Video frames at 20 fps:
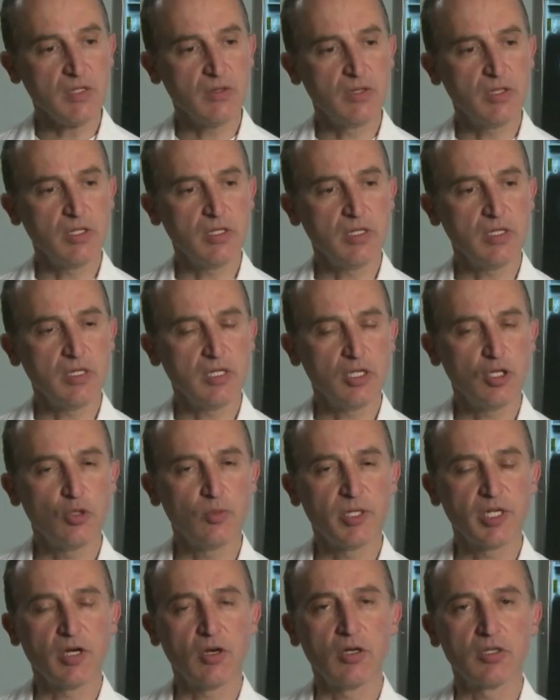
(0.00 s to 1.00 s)
The
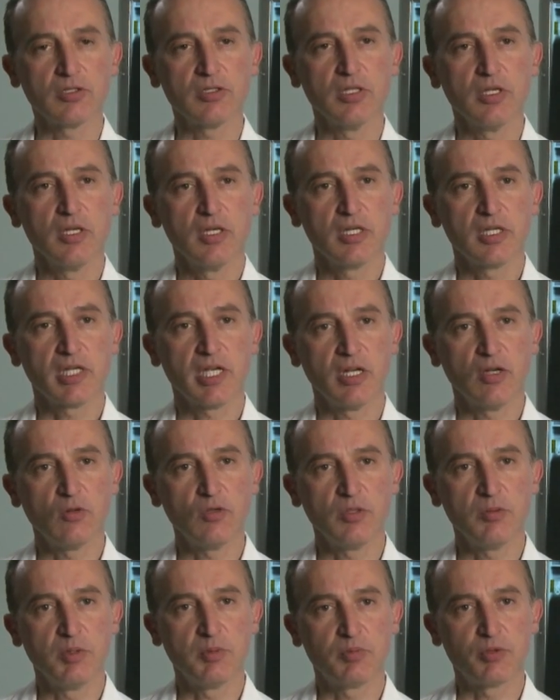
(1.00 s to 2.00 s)
human heart can
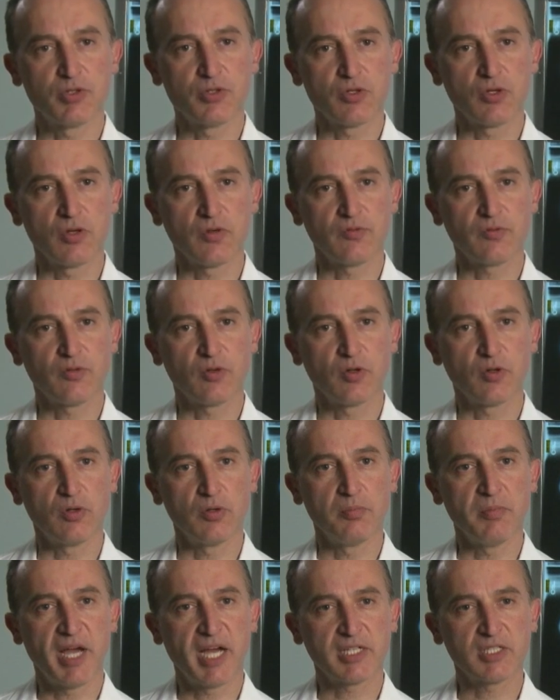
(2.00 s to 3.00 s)
only be preserved for a
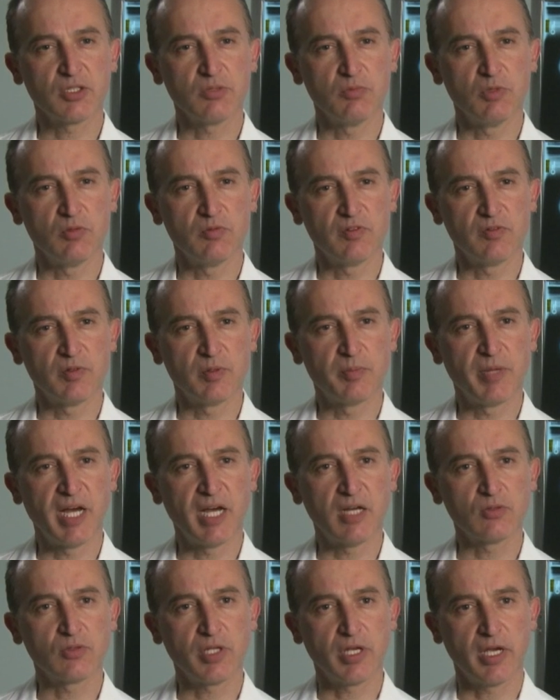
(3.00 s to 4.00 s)
maximum of
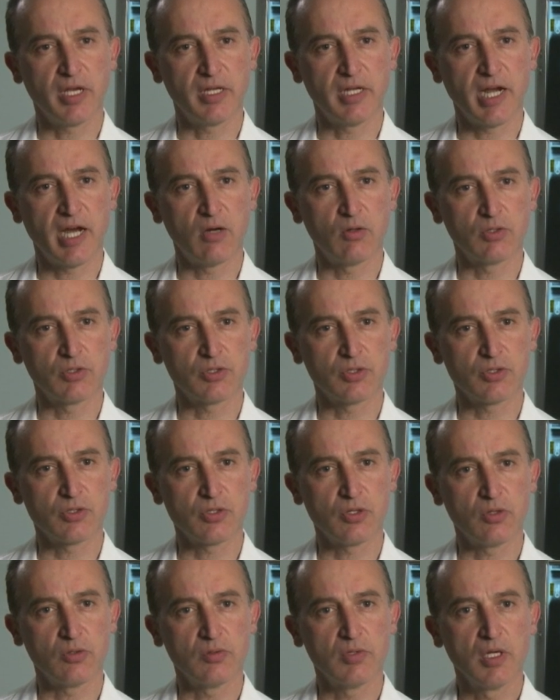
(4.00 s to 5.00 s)
about 8 hours or
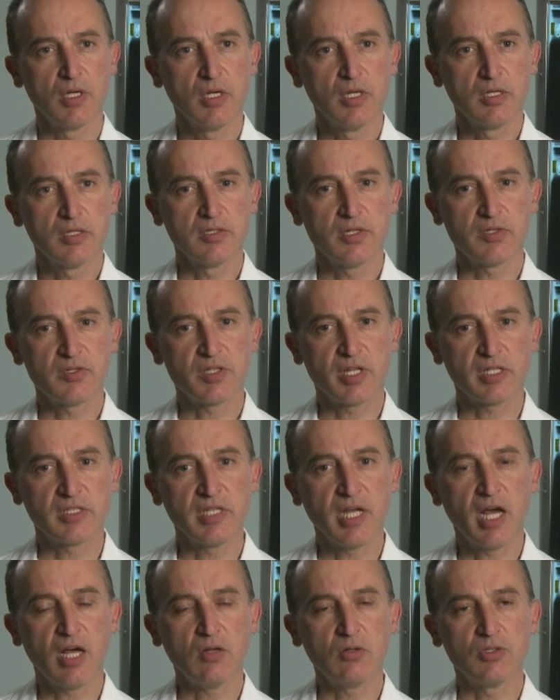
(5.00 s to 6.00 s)
so. This
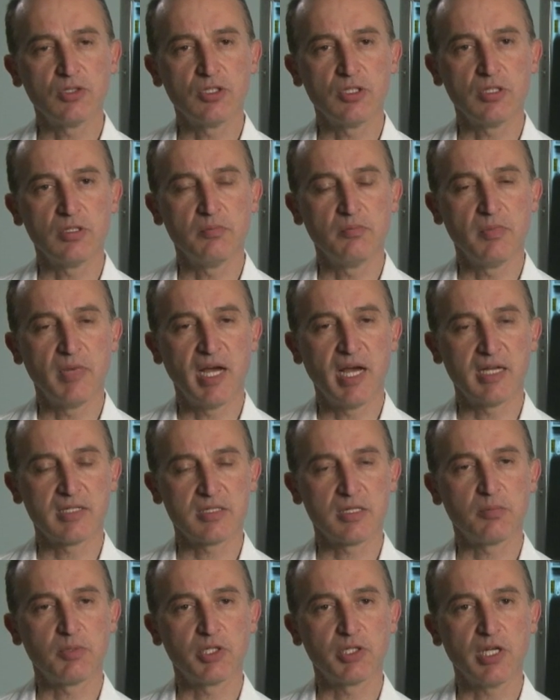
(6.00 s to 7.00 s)
technology has
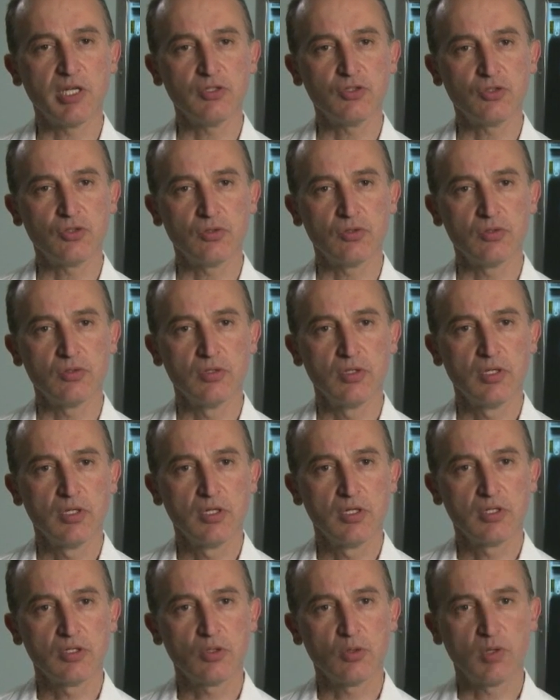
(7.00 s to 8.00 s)
the potential
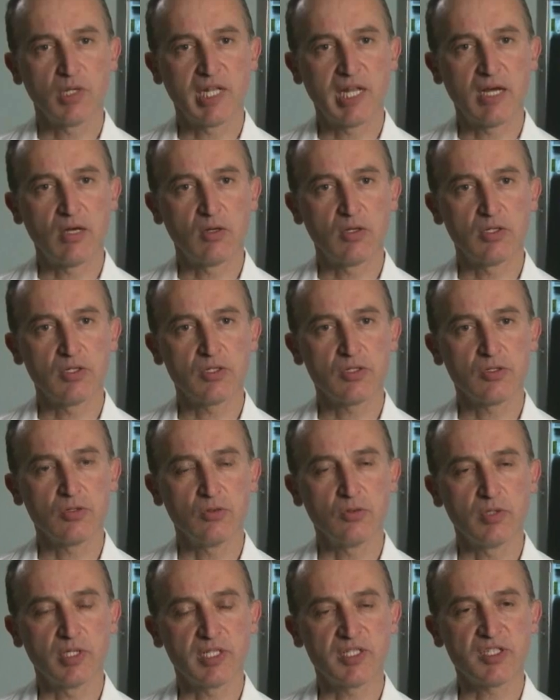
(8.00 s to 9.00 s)
to allow us
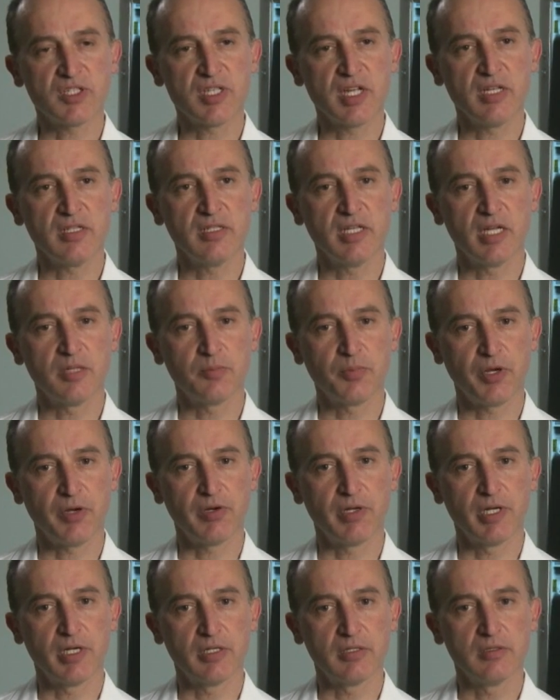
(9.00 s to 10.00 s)
to extend that
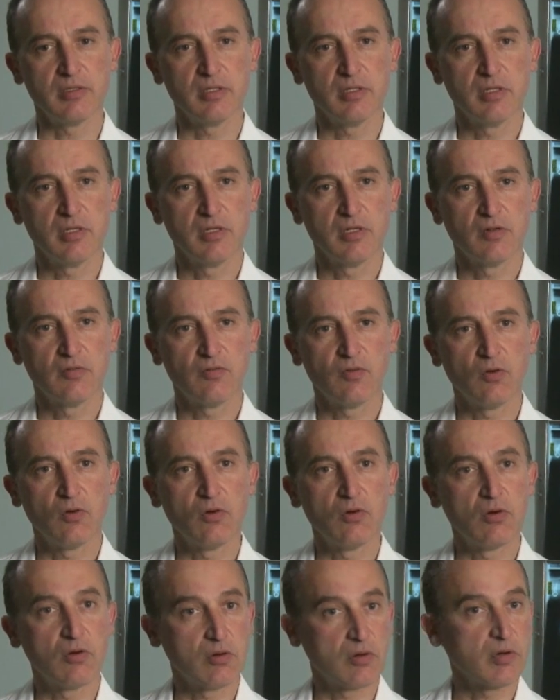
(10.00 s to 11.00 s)
period
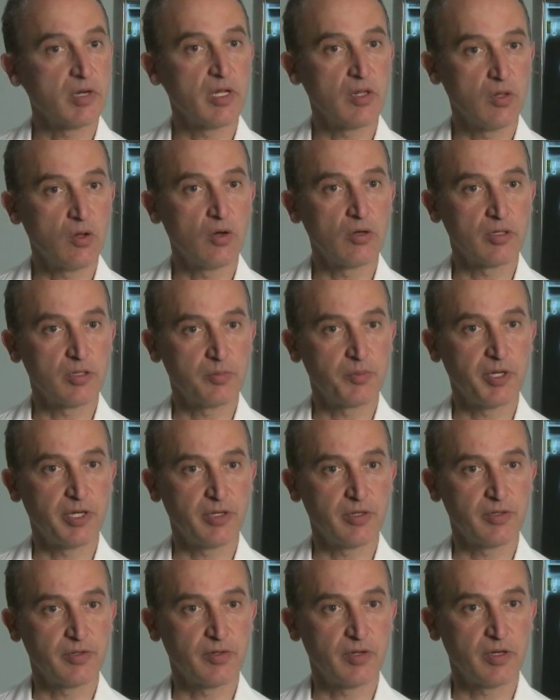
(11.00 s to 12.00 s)
for a longer
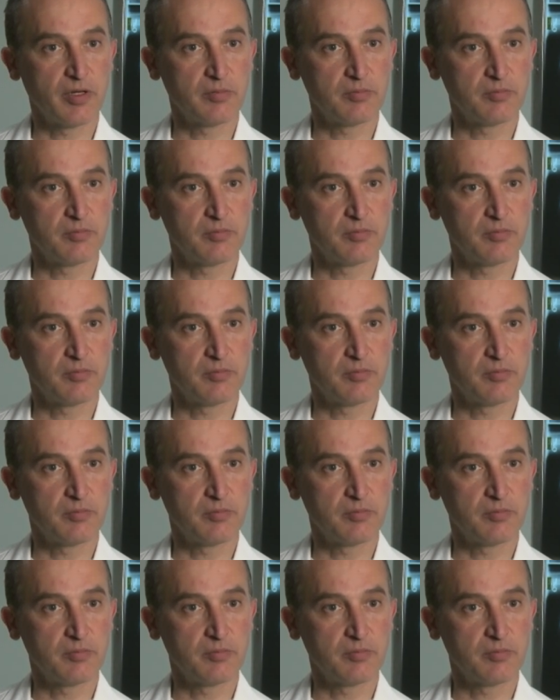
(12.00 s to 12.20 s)
period of time.